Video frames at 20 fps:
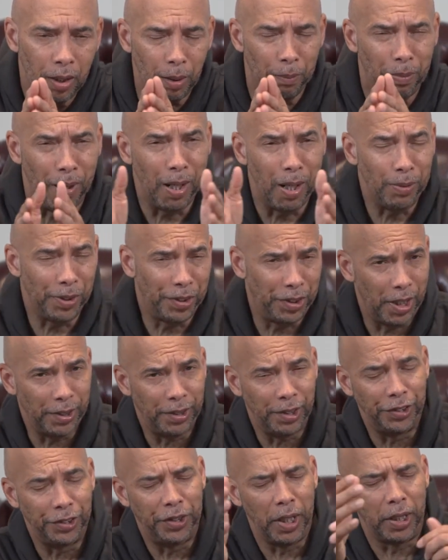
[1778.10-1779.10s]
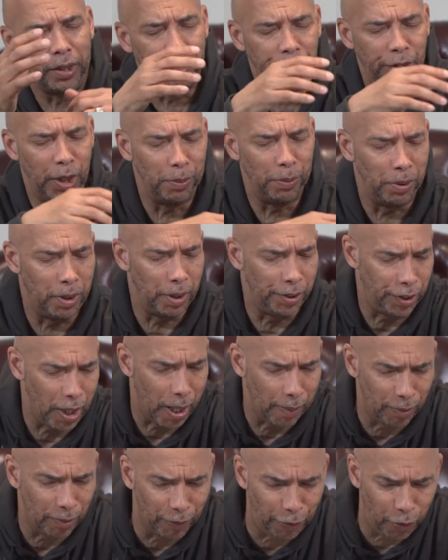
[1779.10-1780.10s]
The Bible says in 2 Timothy
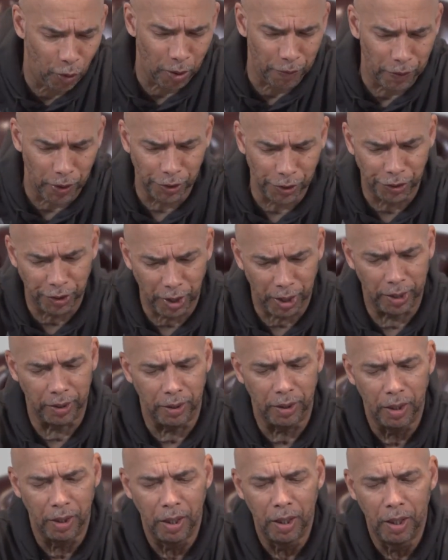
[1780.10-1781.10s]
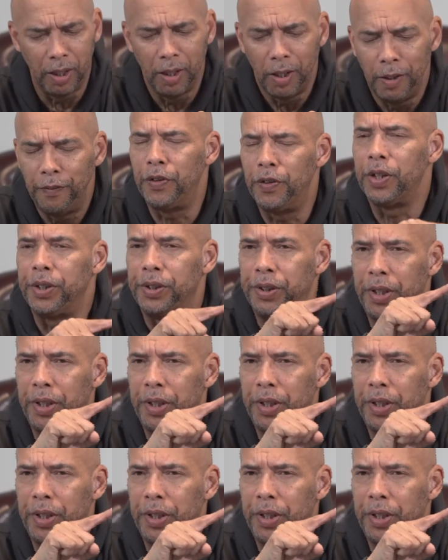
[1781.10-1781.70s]
chapter 4, verse 10, For